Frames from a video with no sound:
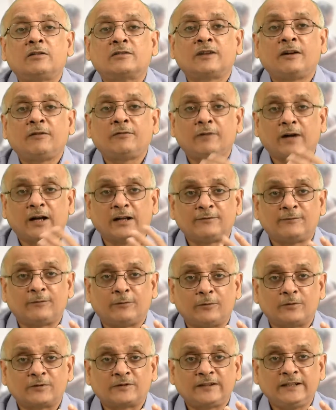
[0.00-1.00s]
of
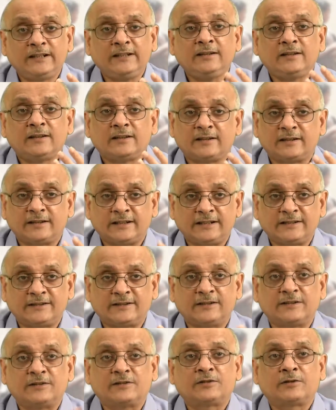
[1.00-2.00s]
unforeseen
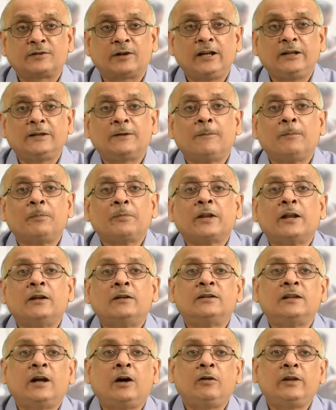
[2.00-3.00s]
reasons, right?
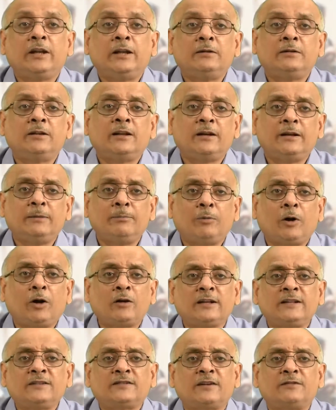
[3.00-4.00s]
Now, the
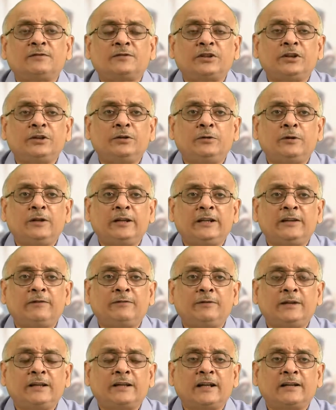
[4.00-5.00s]
importance of scheduling,
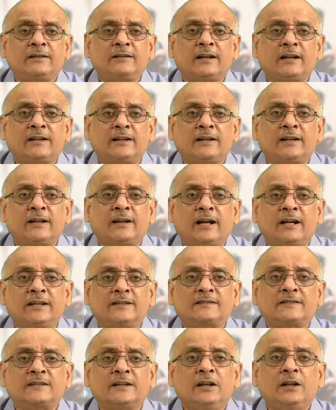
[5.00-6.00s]
if we can
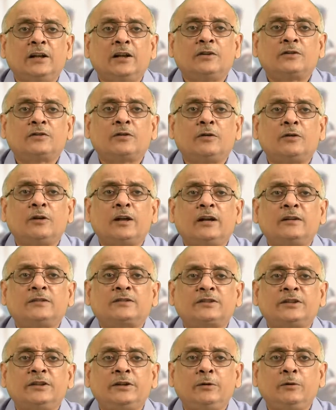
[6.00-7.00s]
categorize. So
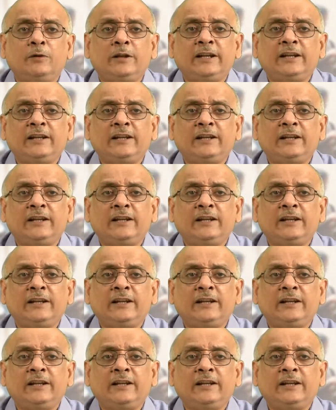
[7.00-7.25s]
scheduling